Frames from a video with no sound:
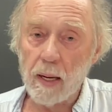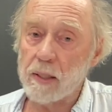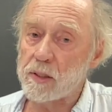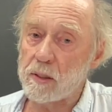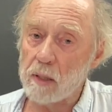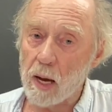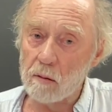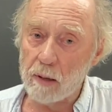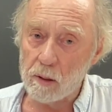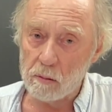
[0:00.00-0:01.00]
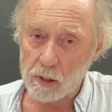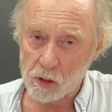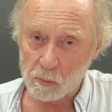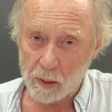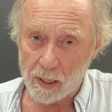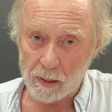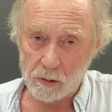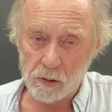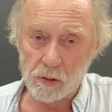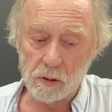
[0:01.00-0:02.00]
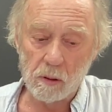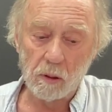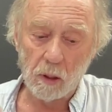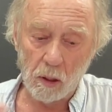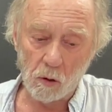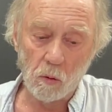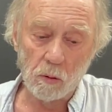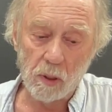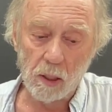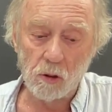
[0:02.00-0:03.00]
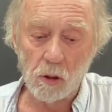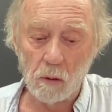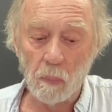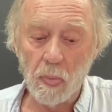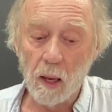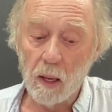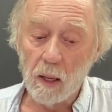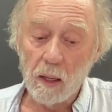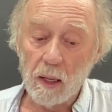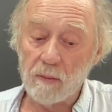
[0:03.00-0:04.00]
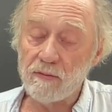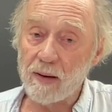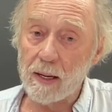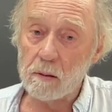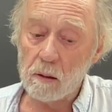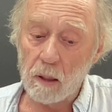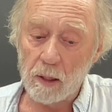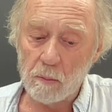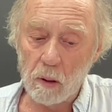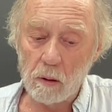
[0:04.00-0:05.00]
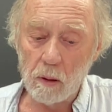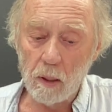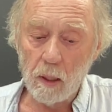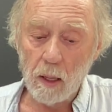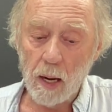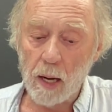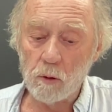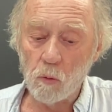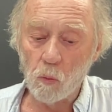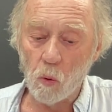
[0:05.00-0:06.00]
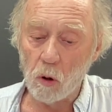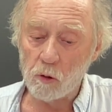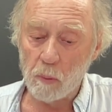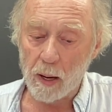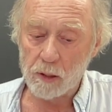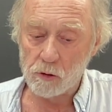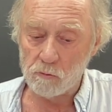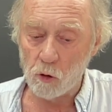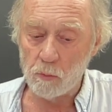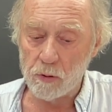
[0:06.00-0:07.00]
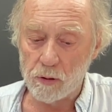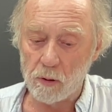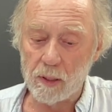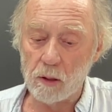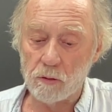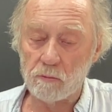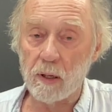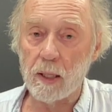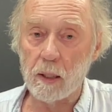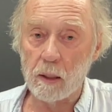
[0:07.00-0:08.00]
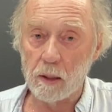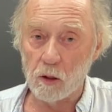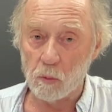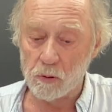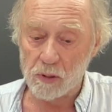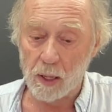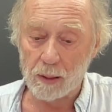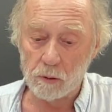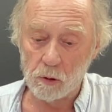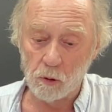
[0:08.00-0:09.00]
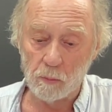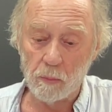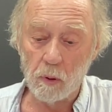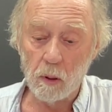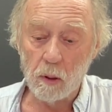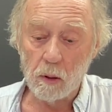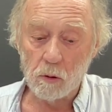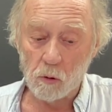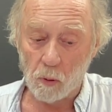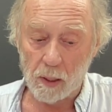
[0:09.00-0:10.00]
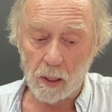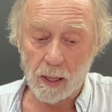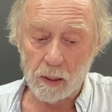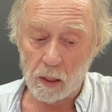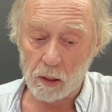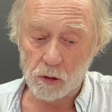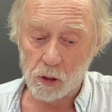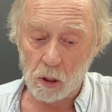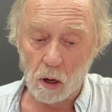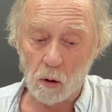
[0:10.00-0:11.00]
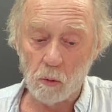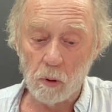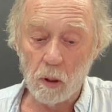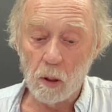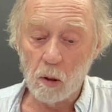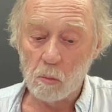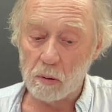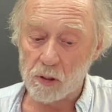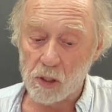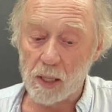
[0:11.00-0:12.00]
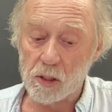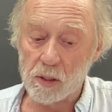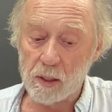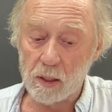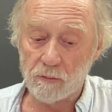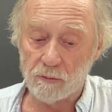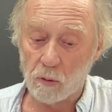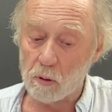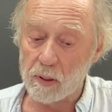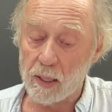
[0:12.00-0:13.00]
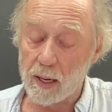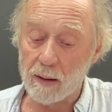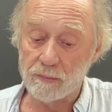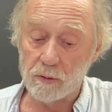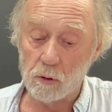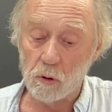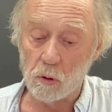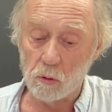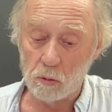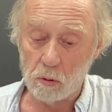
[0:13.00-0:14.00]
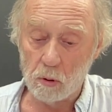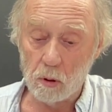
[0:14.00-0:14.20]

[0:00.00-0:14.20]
As the narrator explains, again a quotation, if Wertheimer hadn't walked past room 33 in the Mozarteum 28 years ago, precisely at 4 p.m,